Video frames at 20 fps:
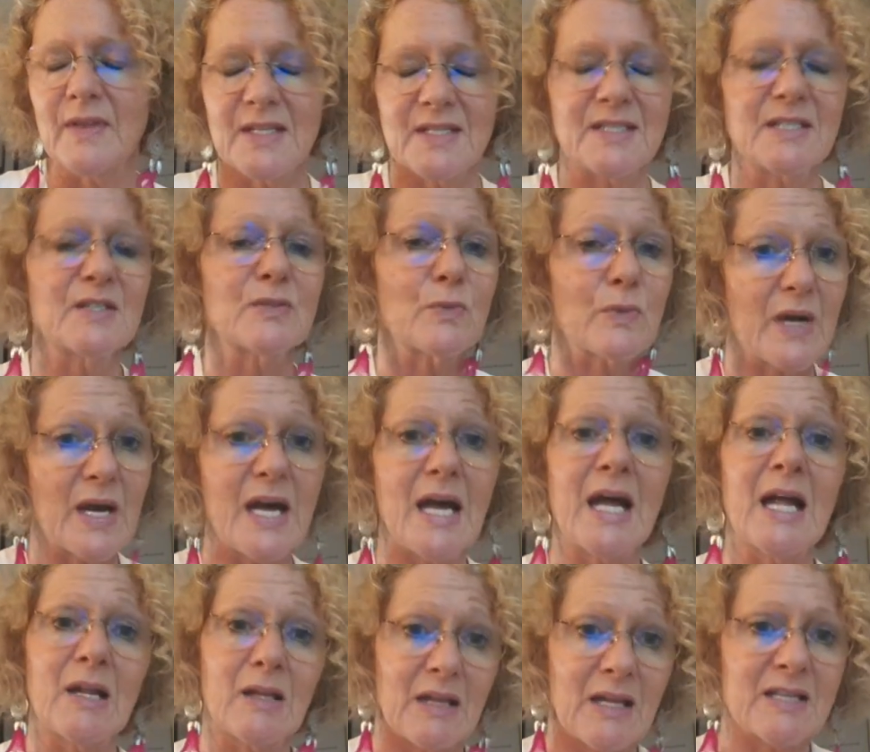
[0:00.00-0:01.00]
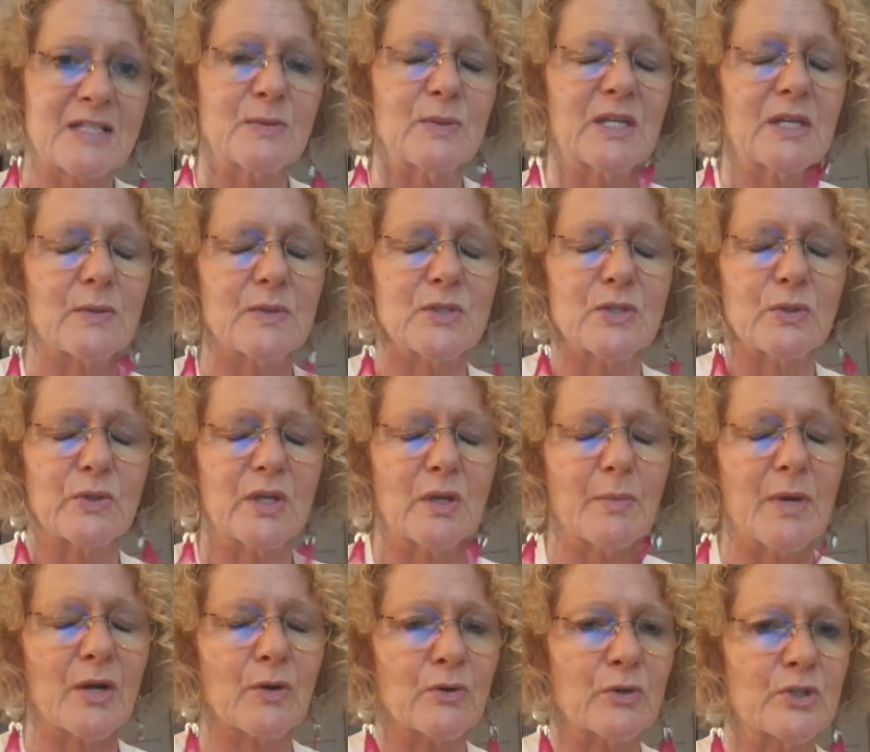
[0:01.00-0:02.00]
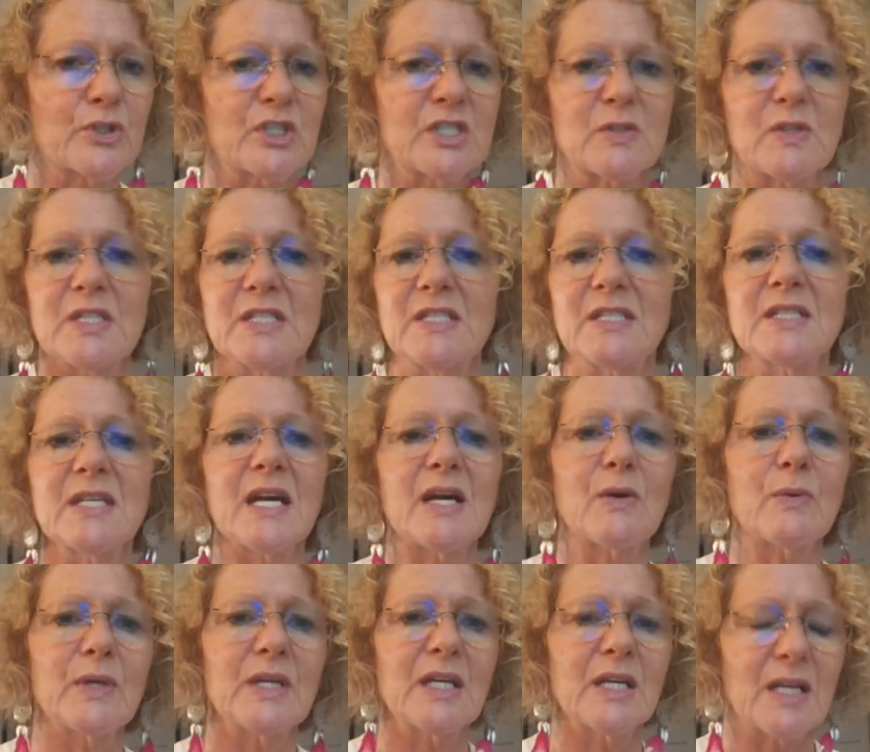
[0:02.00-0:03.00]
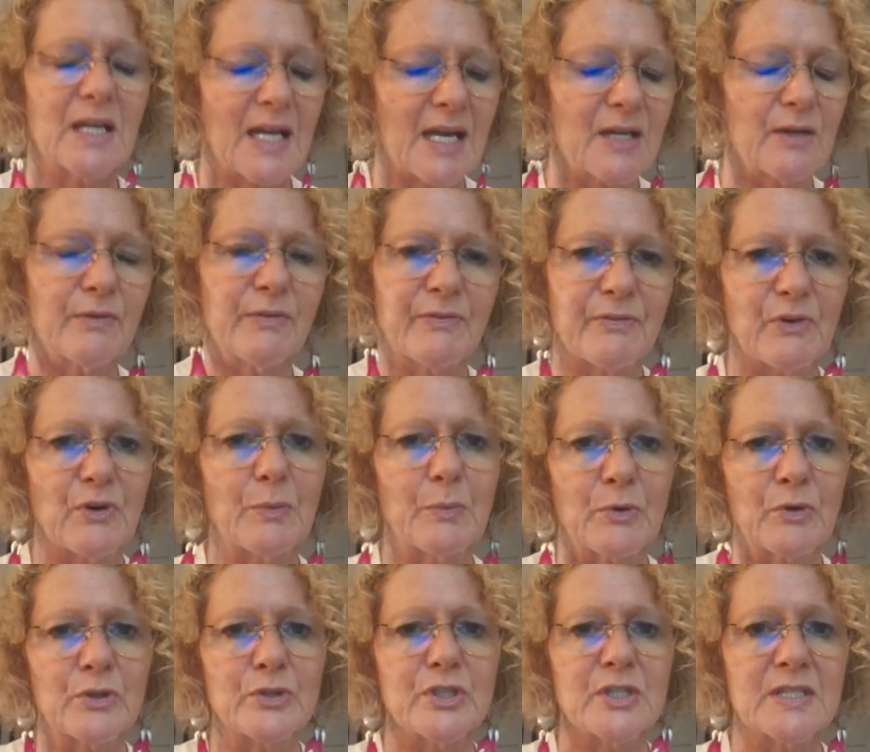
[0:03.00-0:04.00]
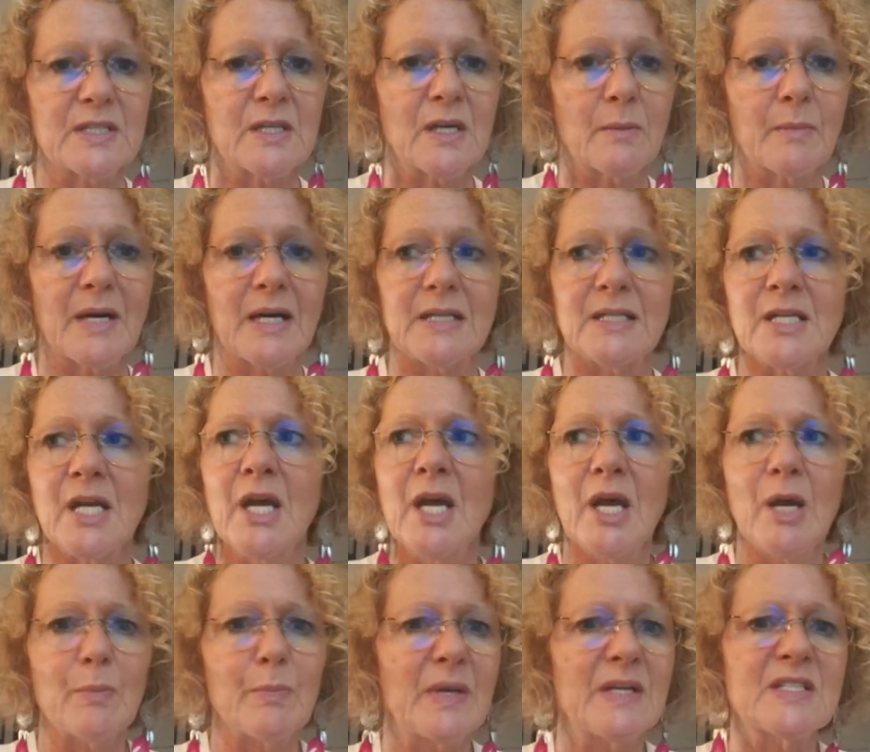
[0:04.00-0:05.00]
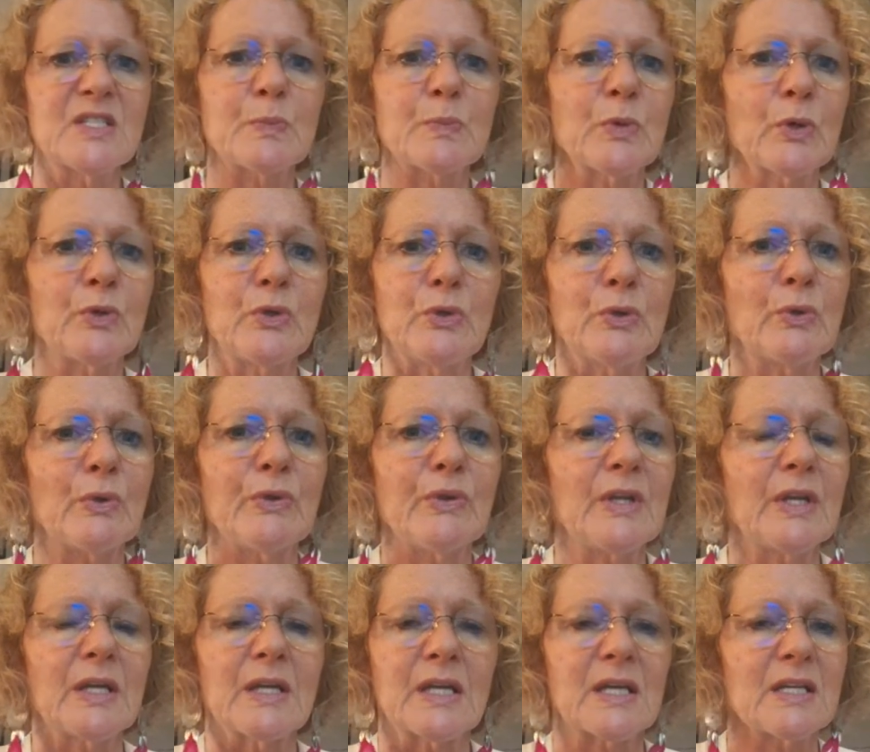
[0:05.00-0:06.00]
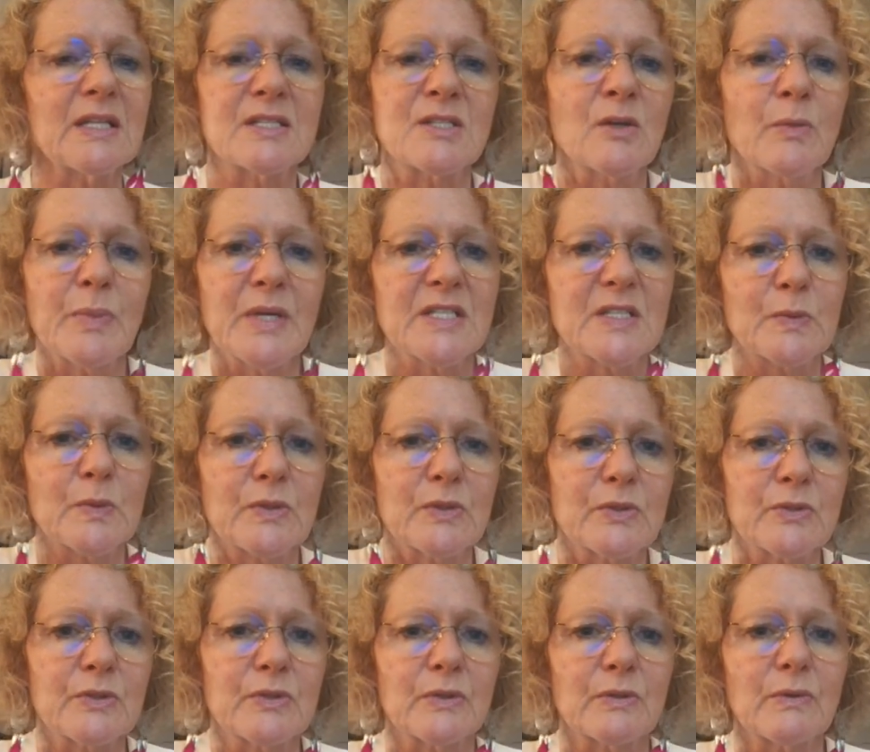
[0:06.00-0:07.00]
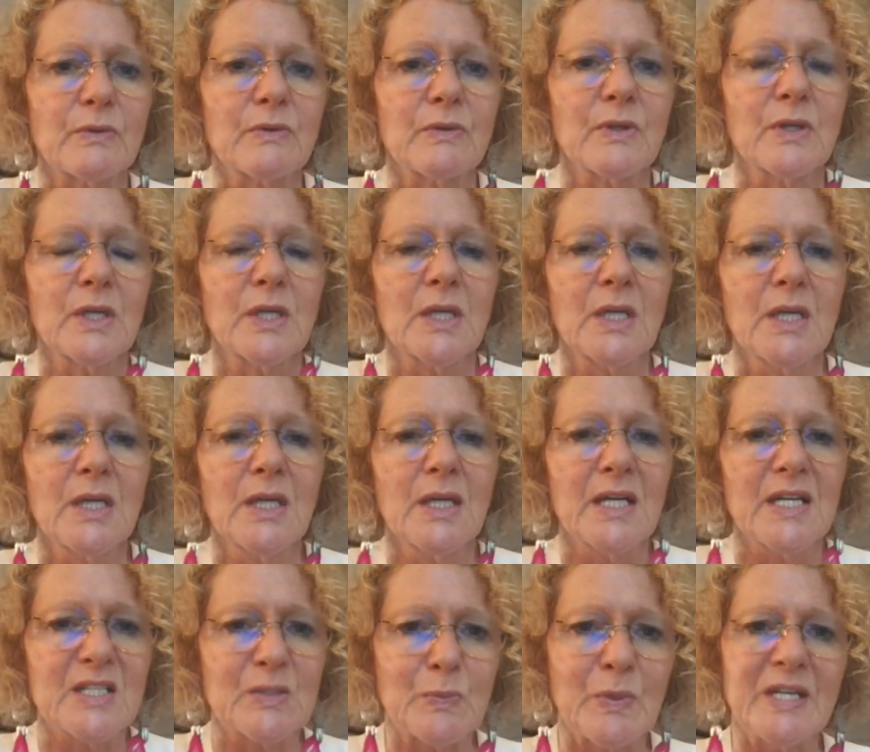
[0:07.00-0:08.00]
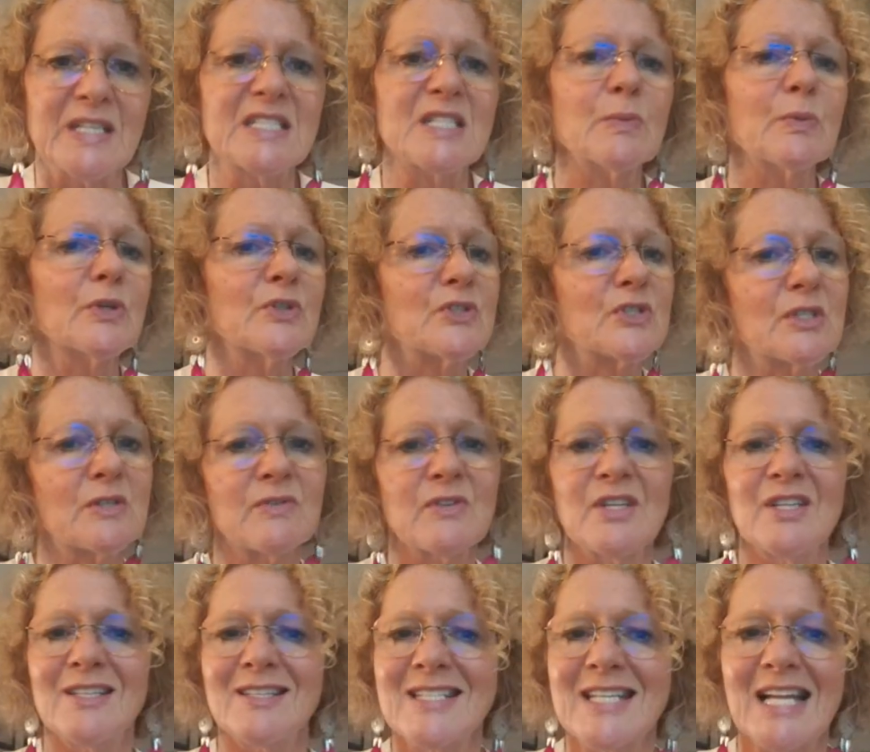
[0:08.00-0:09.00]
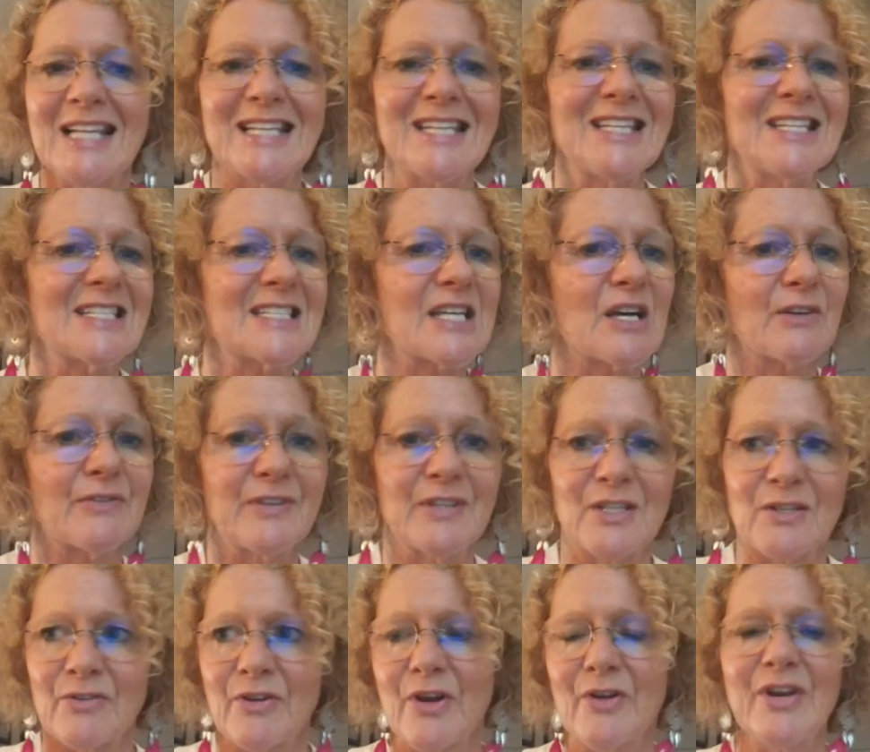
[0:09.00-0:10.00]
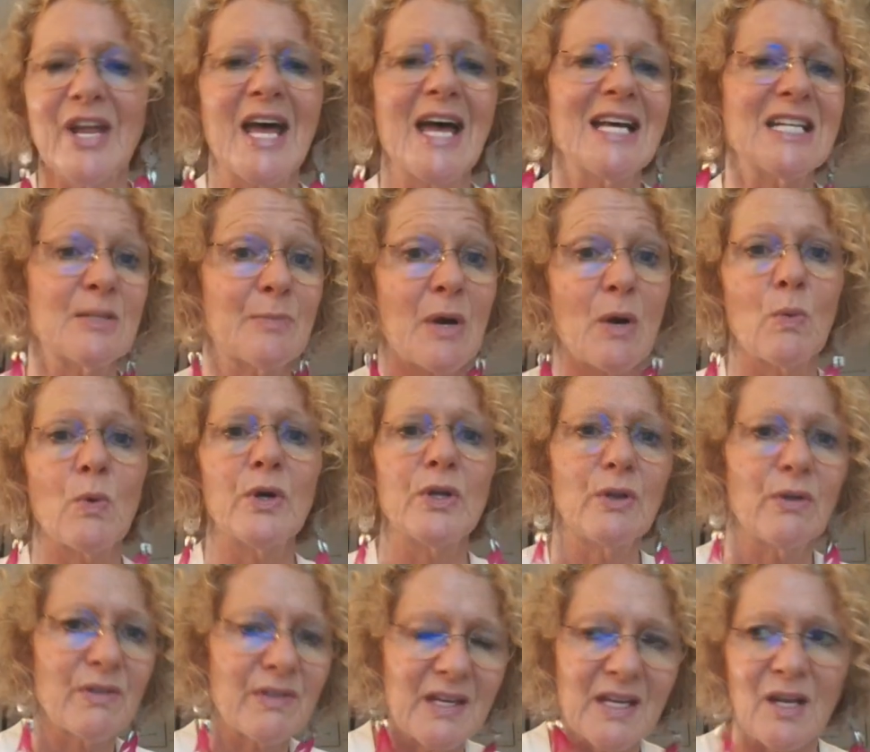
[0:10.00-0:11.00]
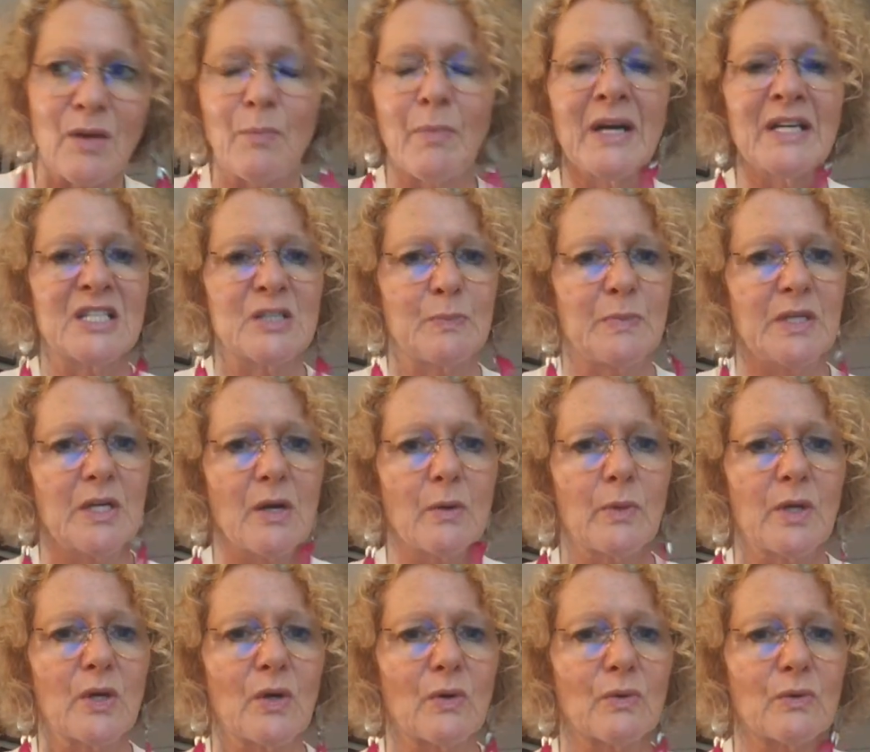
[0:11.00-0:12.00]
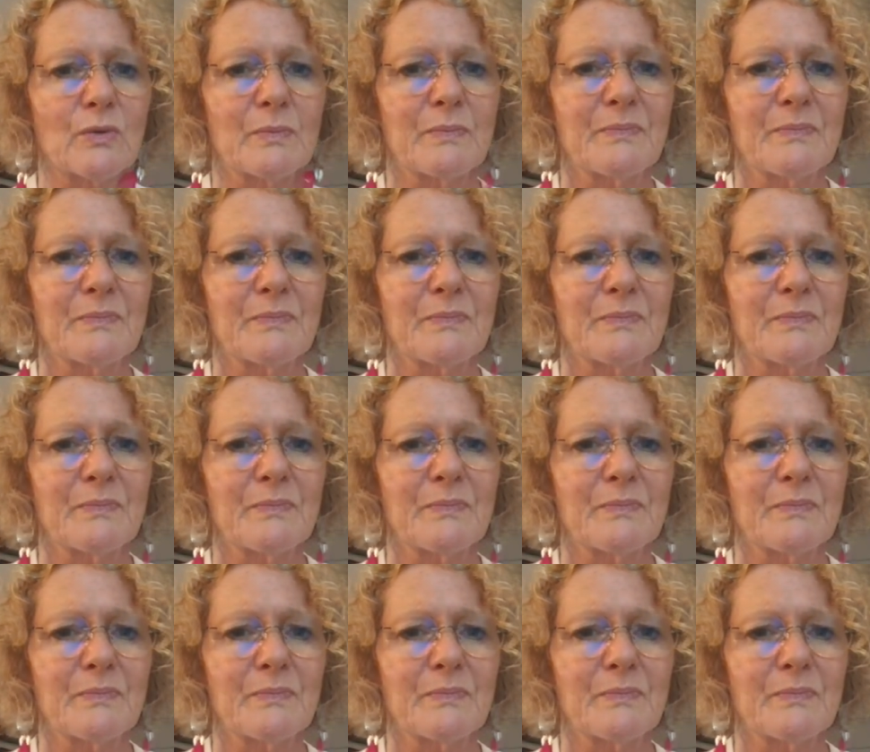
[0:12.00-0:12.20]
this is where last week I was talking about grudges. This is how we can kind of form grudges in our mind based upon nothing. It's not based upon the truth. It's based upon stuff that you're telling yourself in your own head about what you think might be going on.